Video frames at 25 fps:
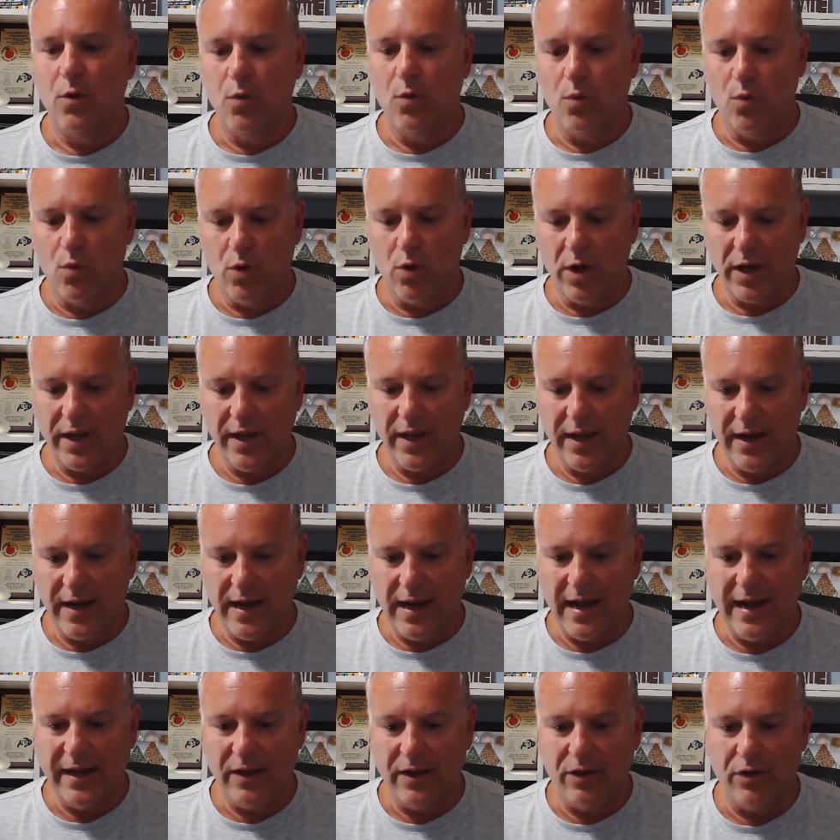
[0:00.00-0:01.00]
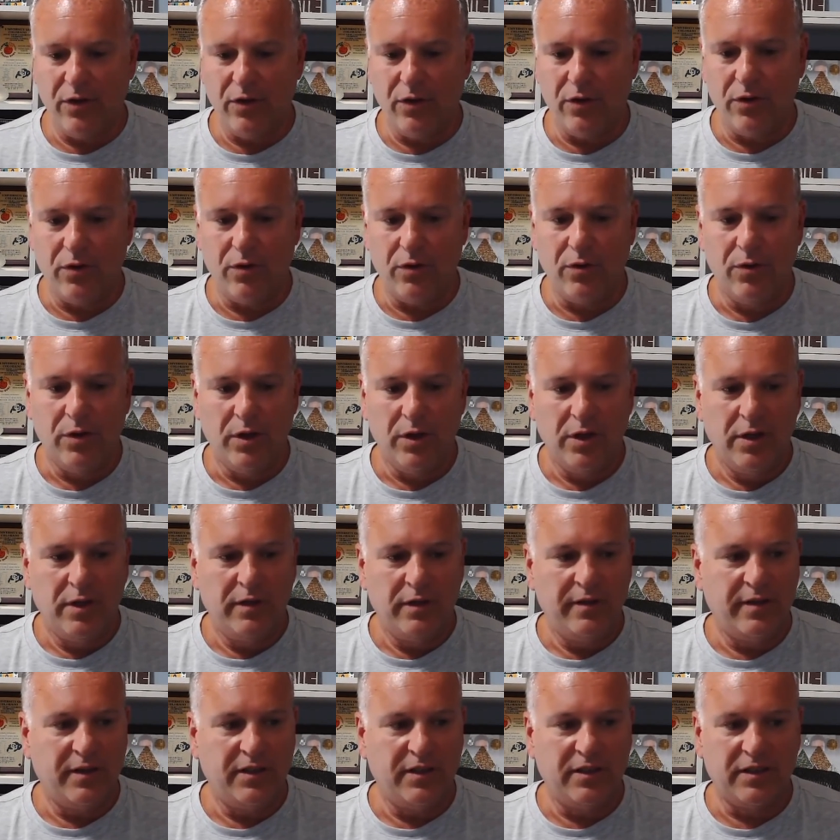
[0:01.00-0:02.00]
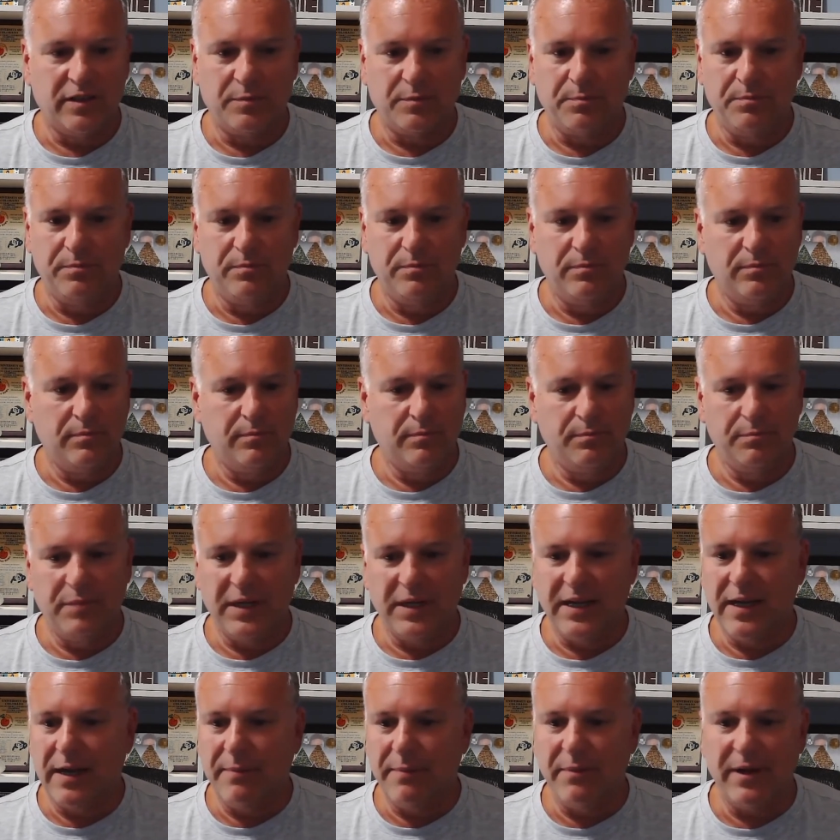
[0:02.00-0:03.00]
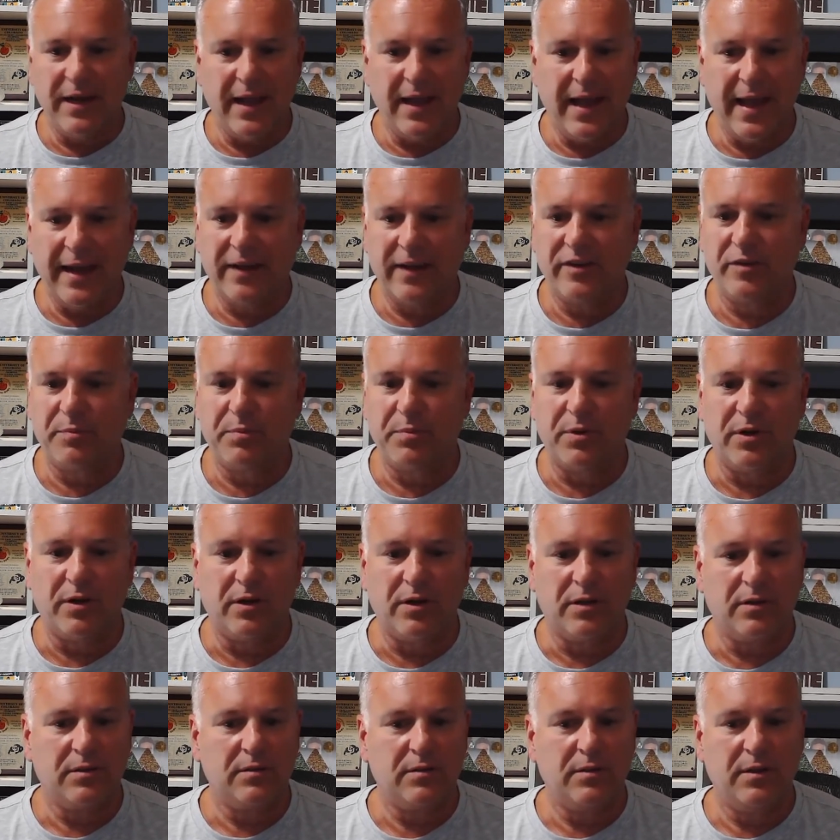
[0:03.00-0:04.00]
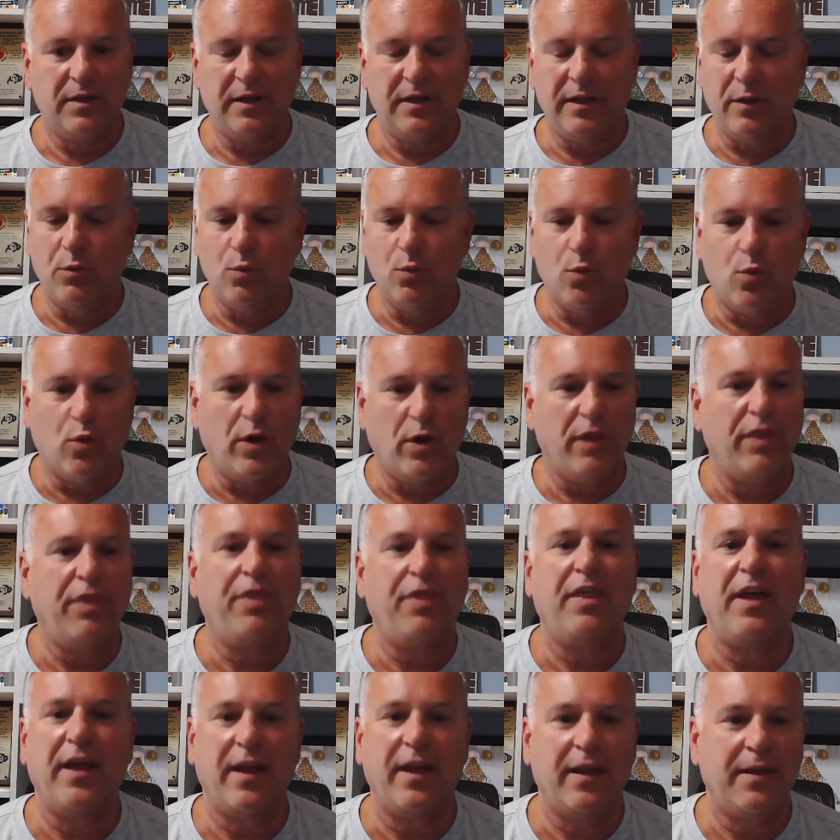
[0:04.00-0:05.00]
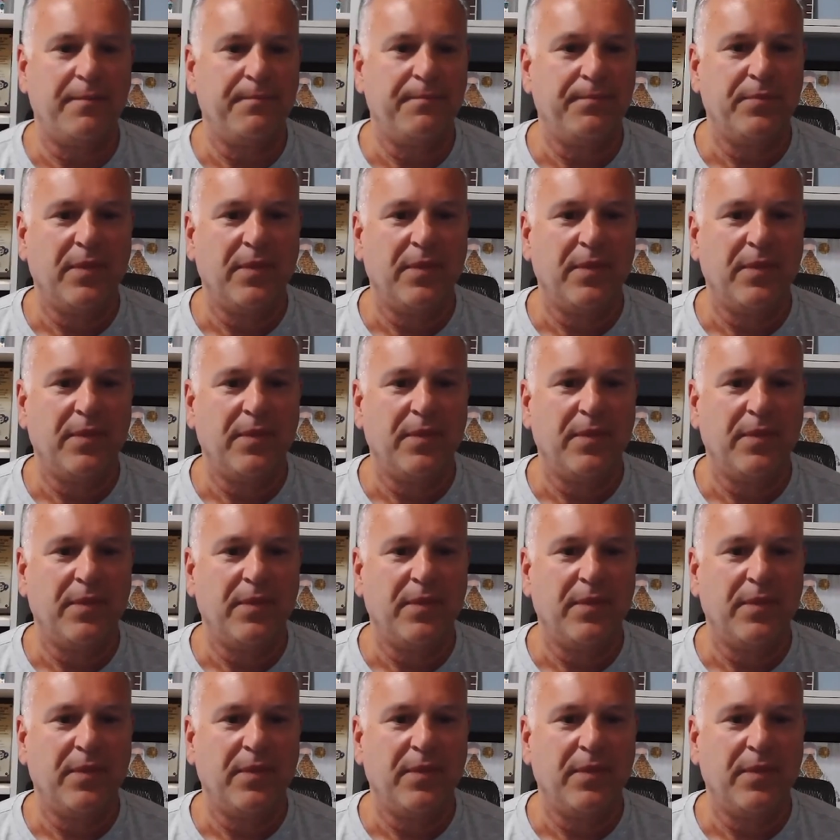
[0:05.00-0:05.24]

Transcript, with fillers: what can I do to just become an expert in one thing?